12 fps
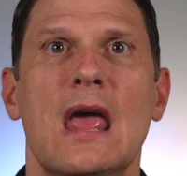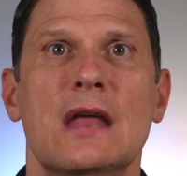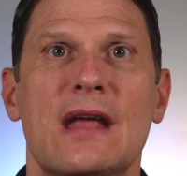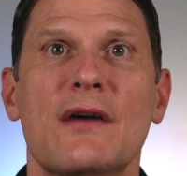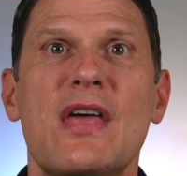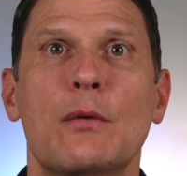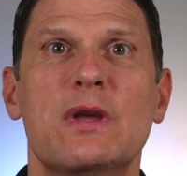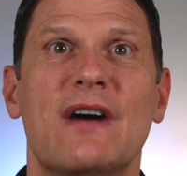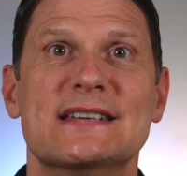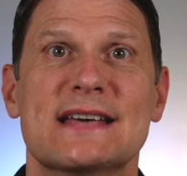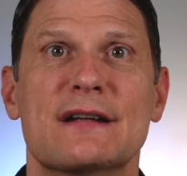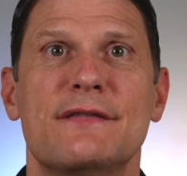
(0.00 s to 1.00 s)
Now that we've
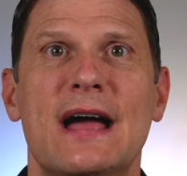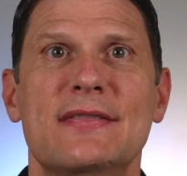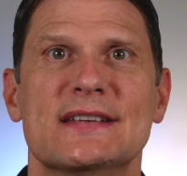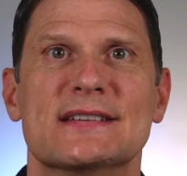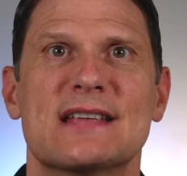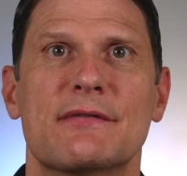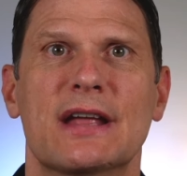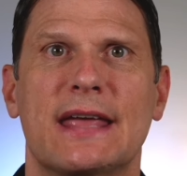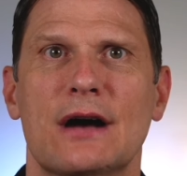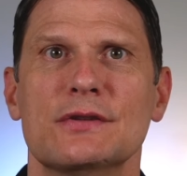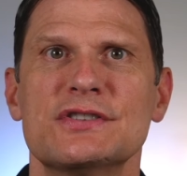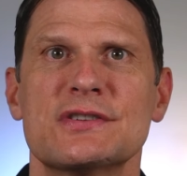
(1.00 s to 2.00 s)
identified these 7
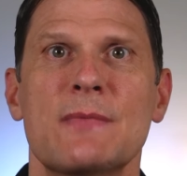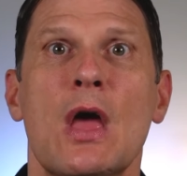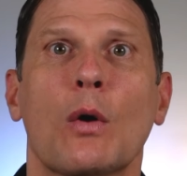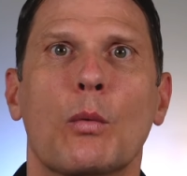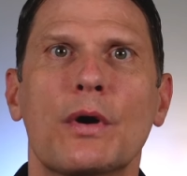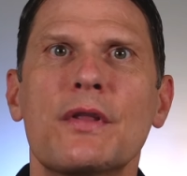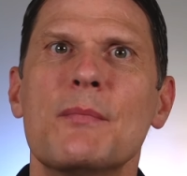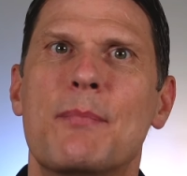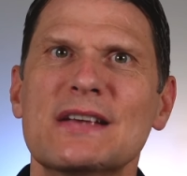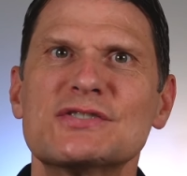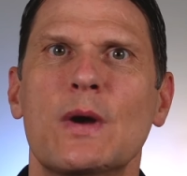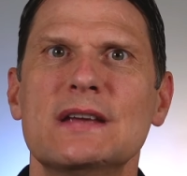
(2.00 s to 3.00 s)
accounts, what are the
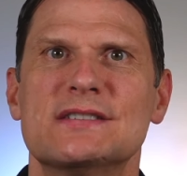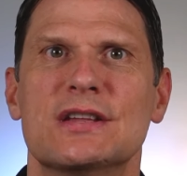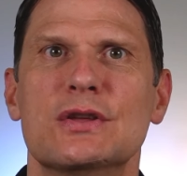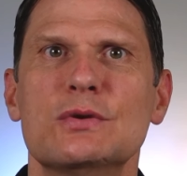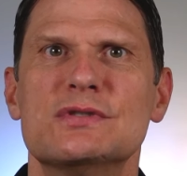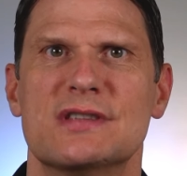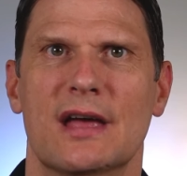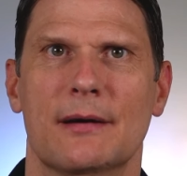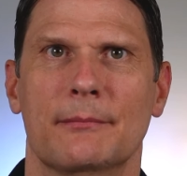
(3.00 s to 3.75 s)
best ways to use them?